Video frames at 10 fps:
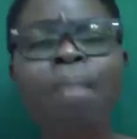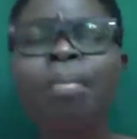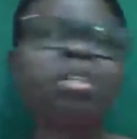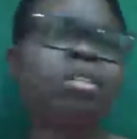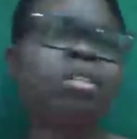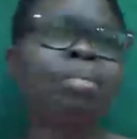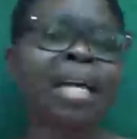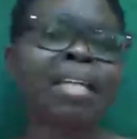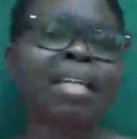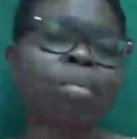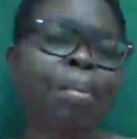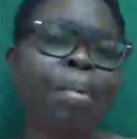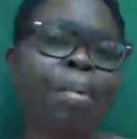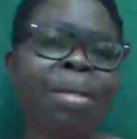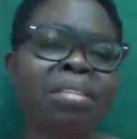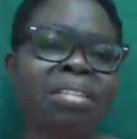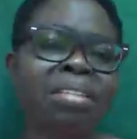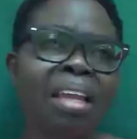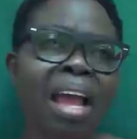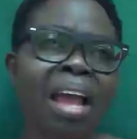But sometimes some people may
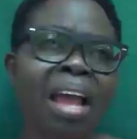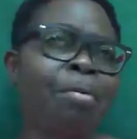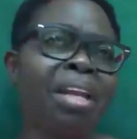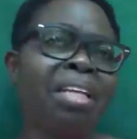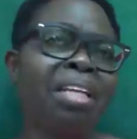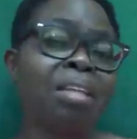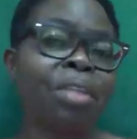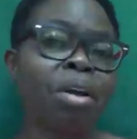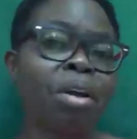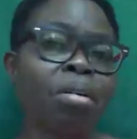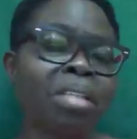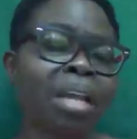say, are you really saving cost?